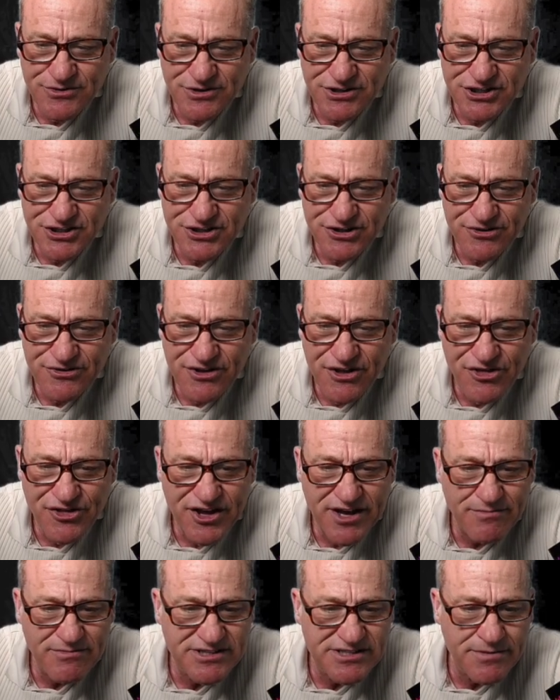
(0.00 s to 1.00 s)
ensure the
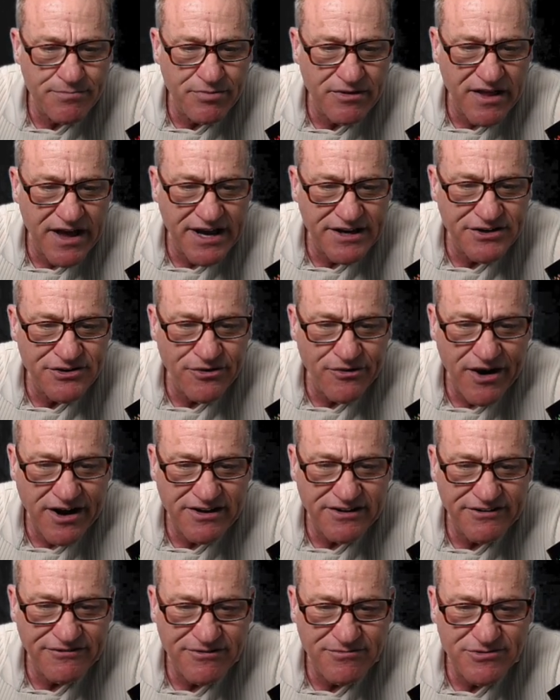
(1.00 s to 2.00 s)
theme is applied
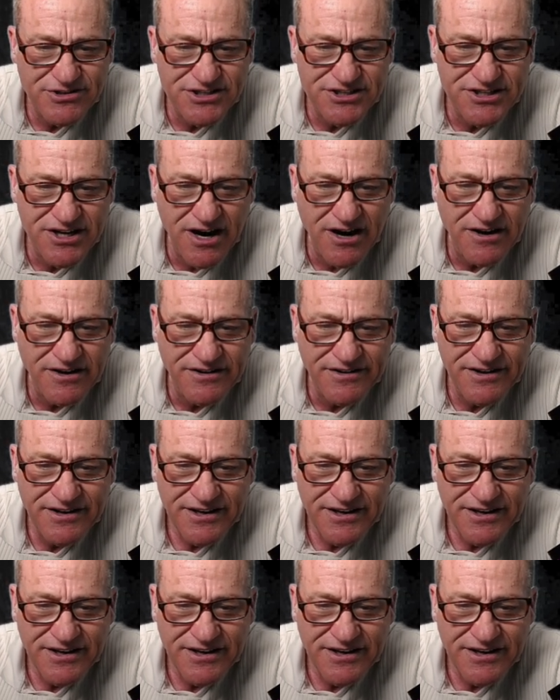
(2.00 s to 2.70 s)
correctly from the start.